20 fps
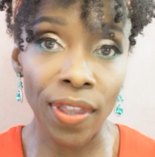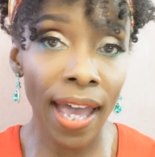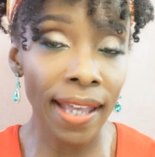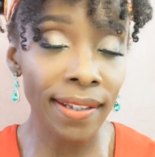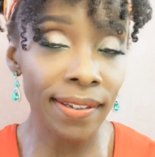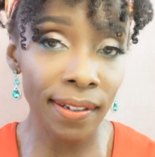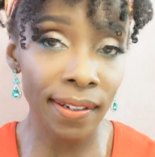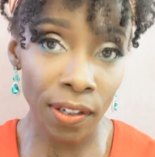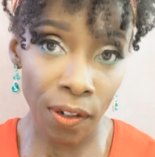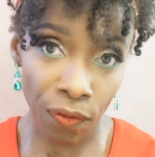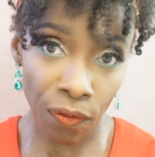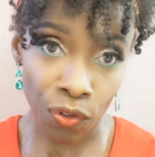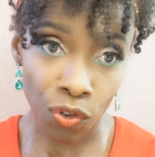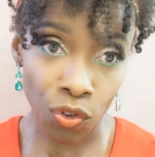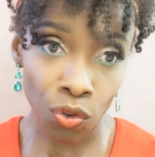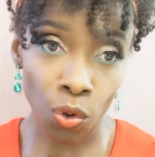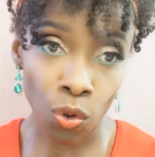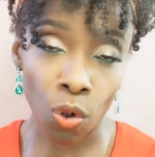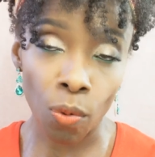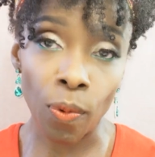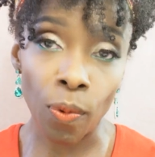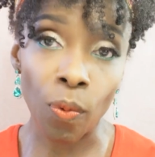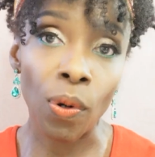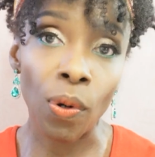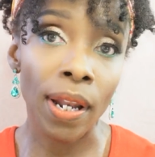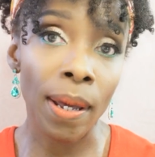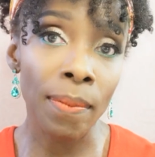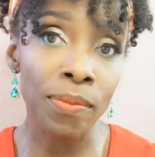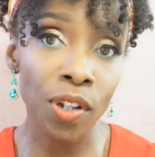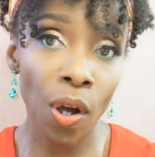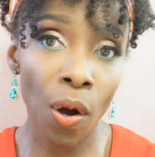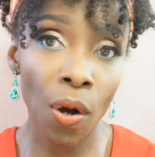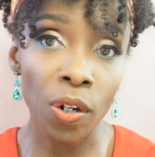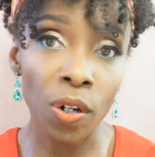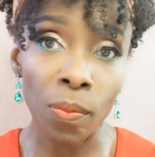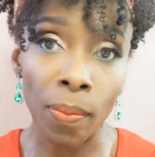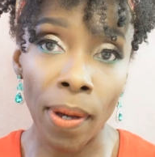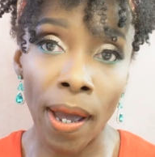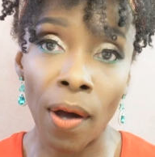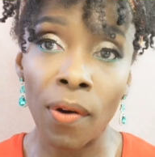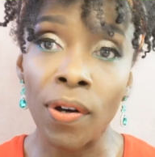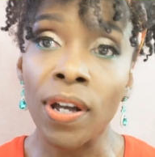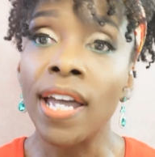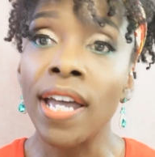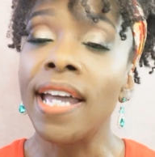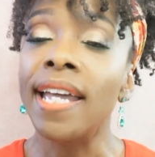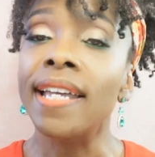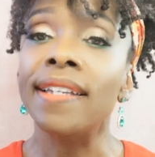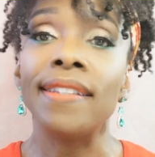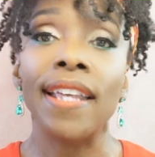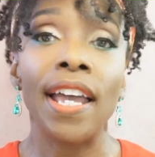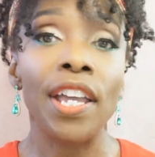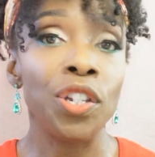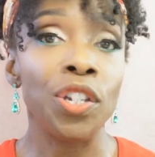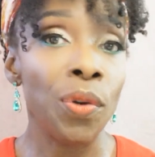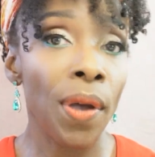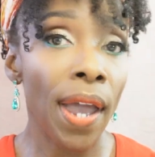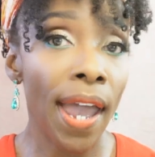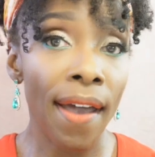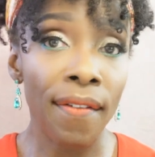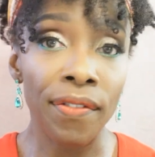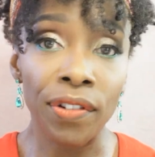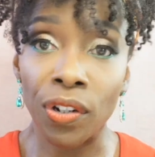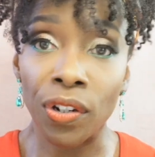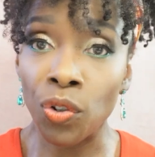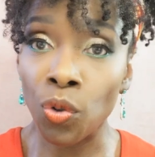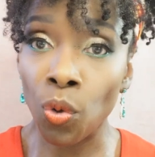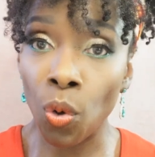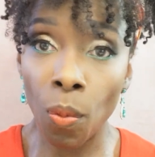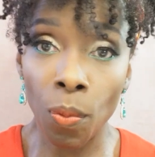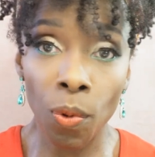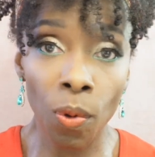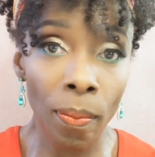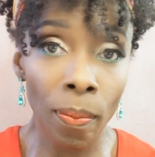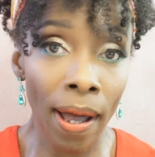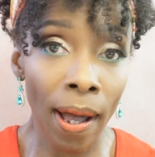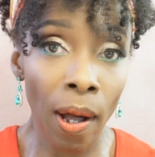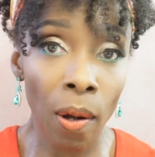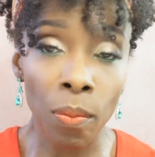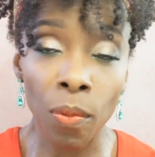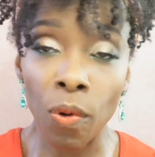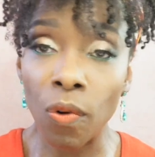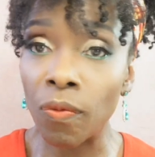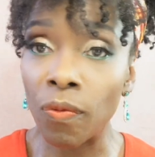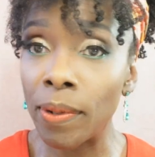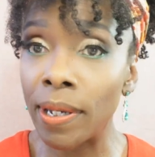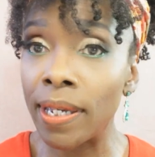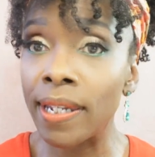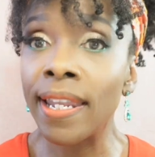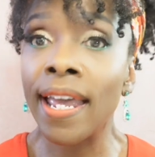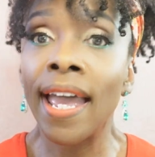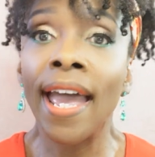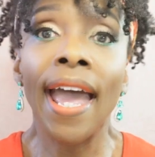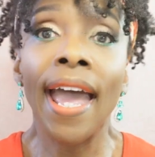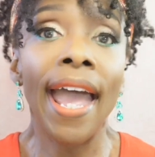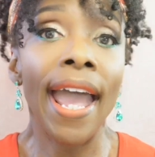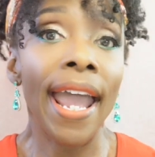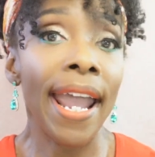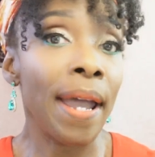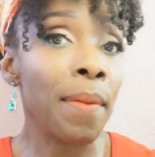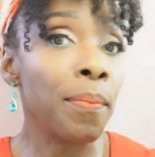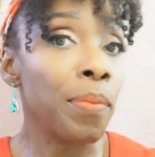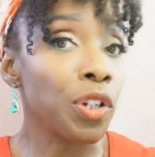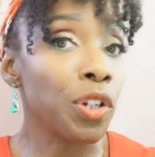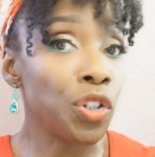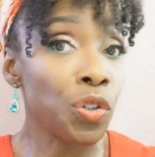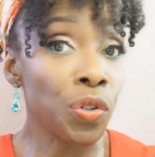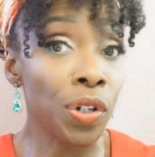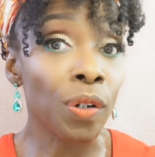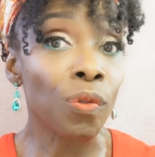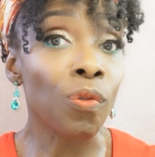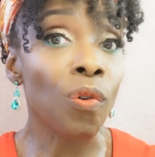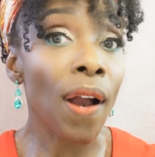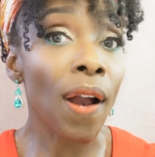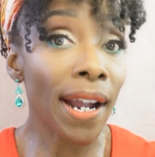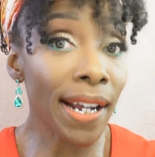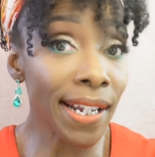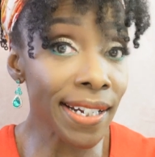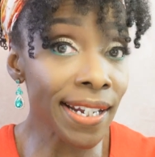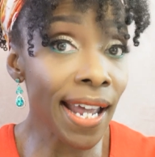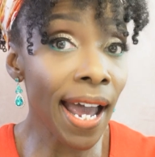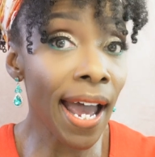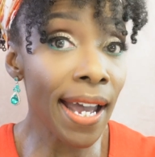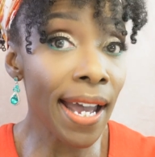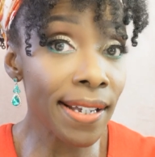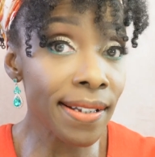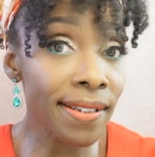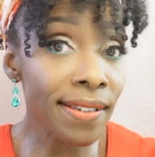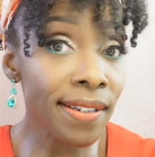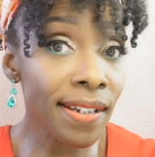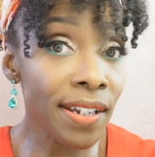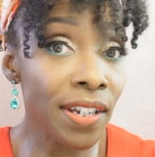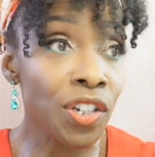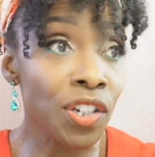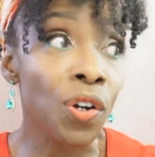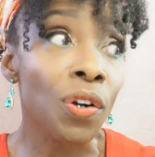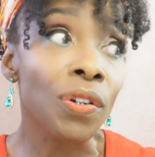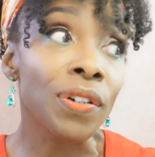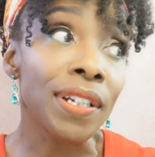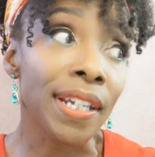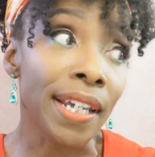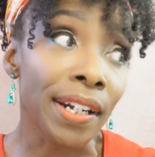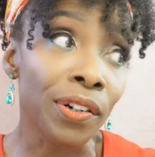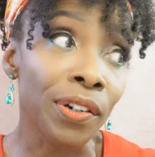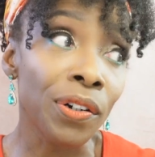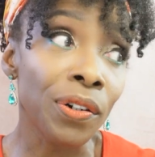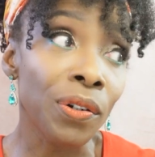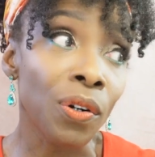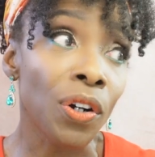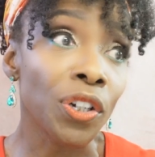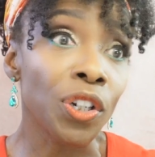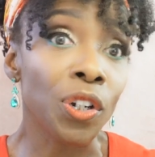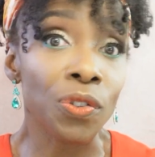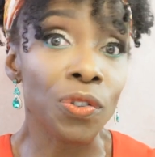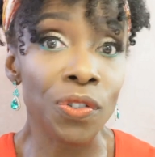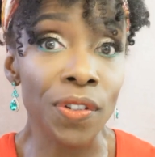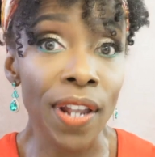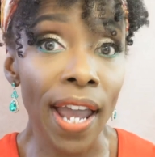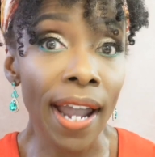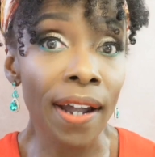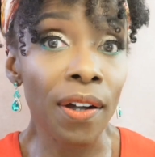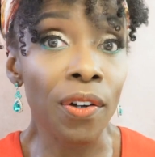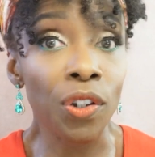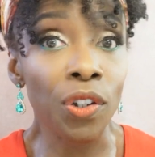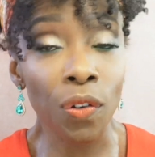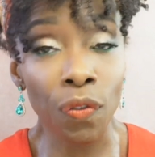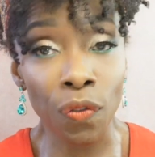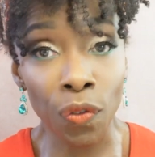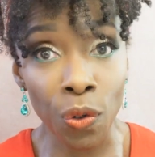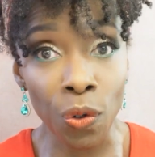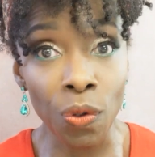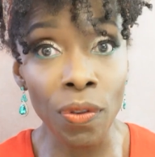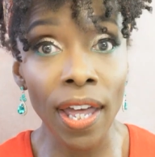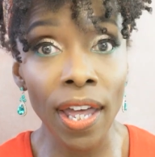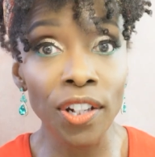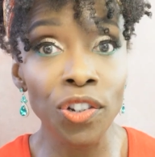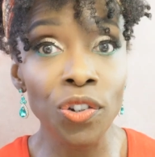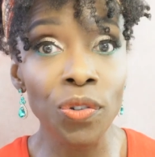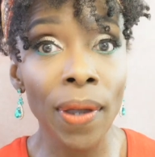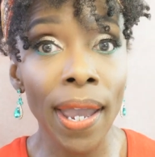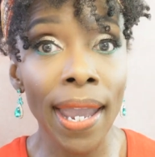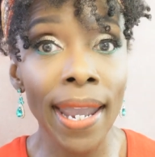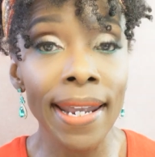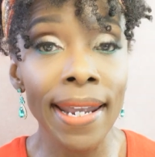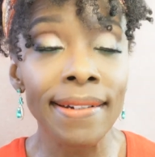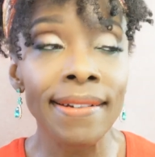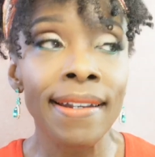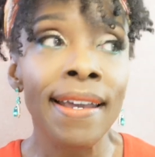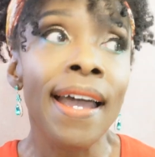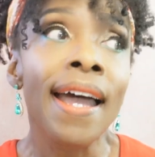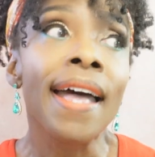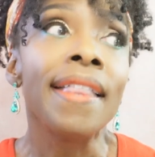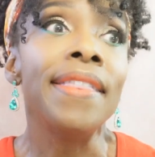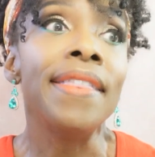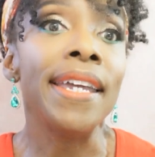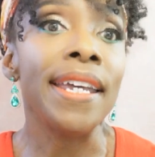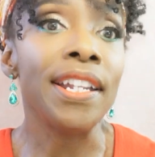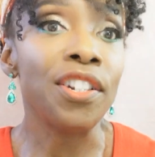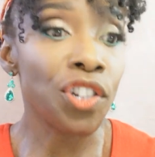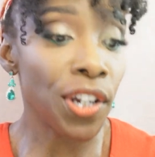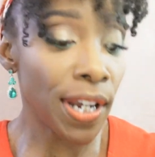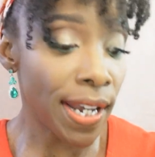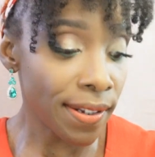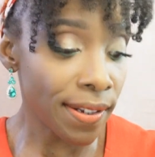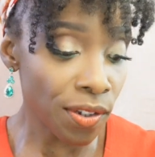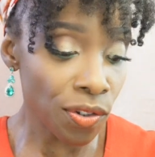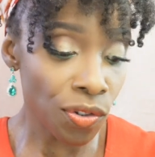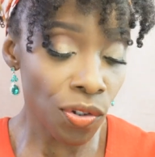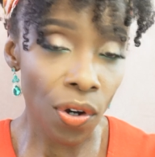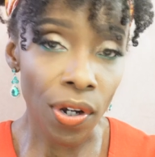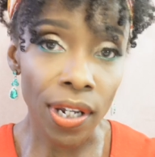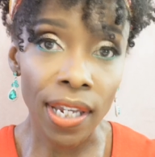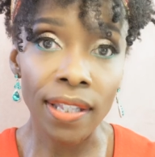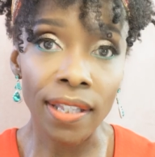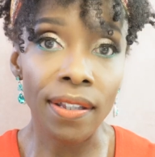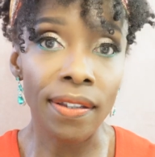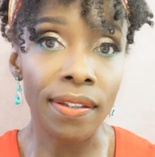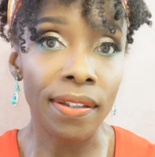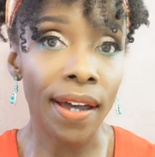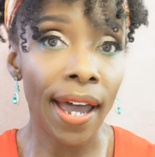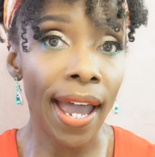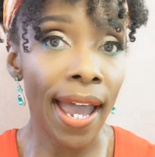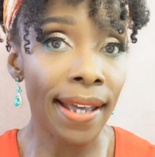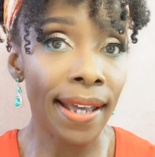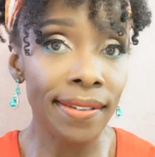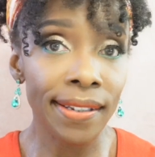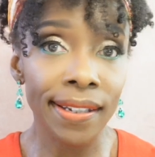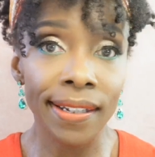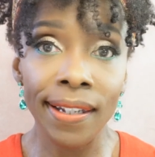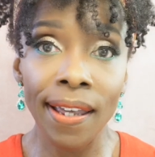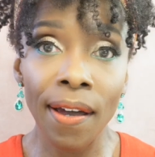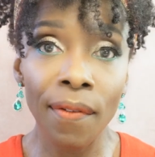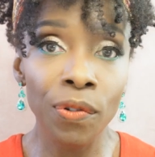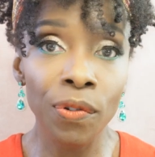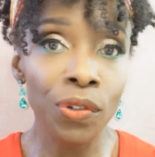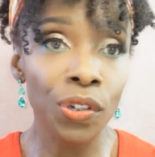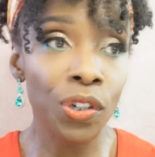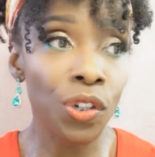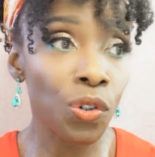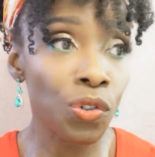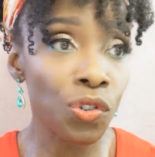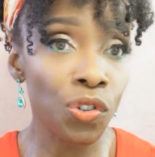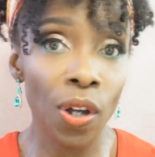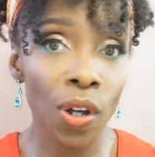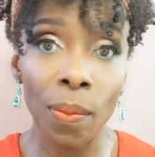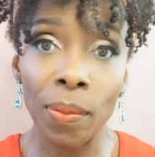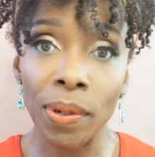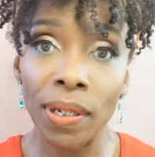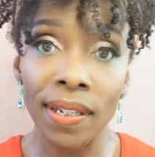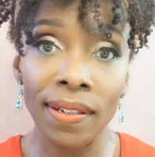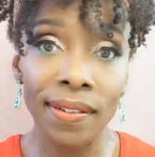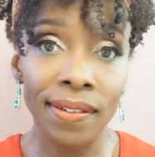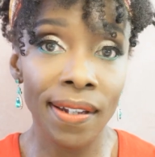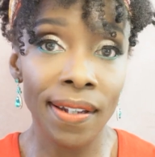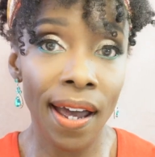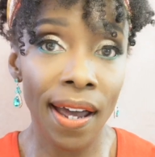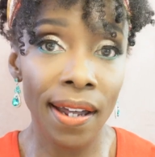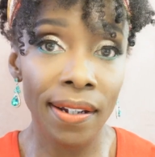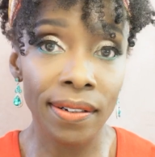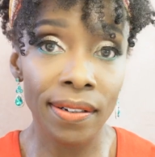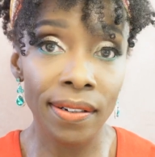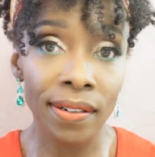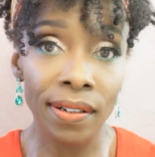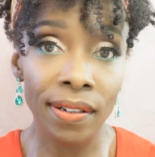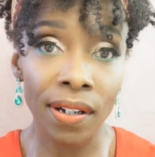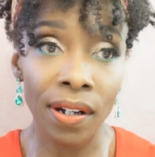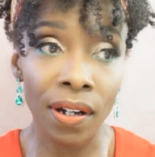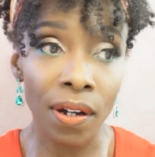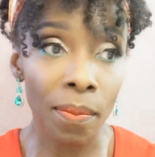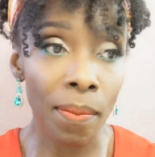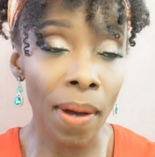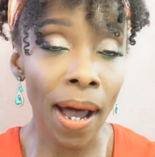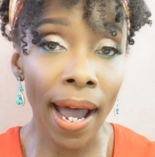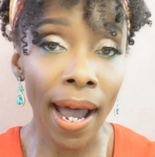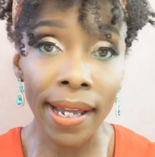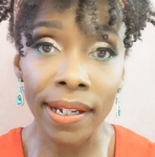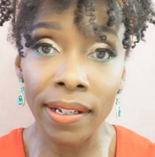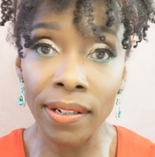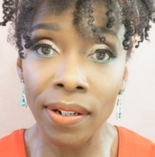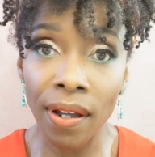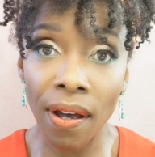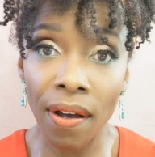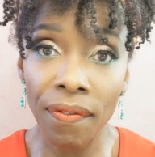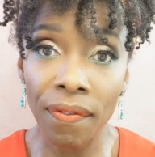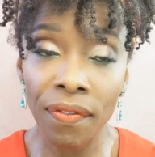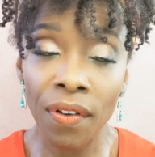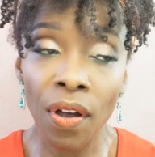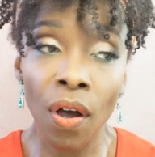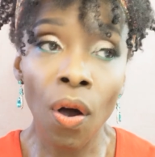That's a different story. But what I'm talking about is that you're having a normal bowel movement, but you can recognize your dinner or your snack or your food that you ate, then chances are either the acid levels in your stomach is not high enough,